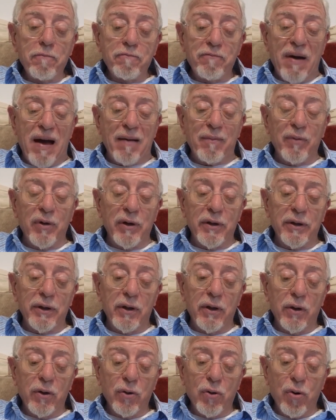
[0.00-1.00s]

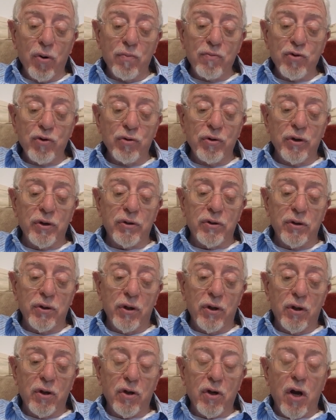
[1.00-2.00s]
family,
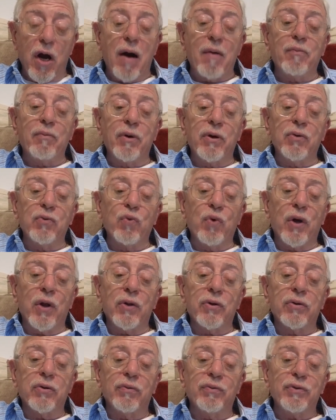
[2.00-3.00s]
community,
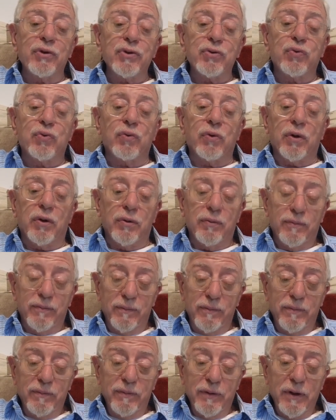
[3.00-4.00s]
commonwealth of Israel
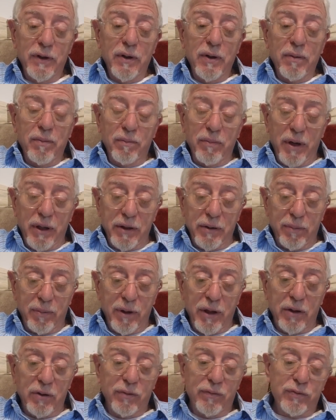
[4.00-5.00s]
by the
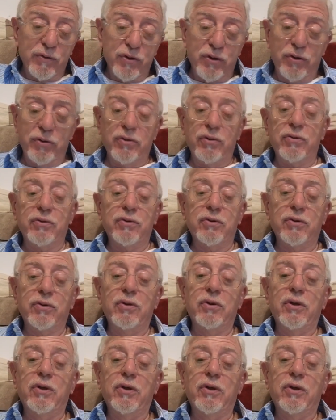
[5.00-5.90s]
blood of Jesus.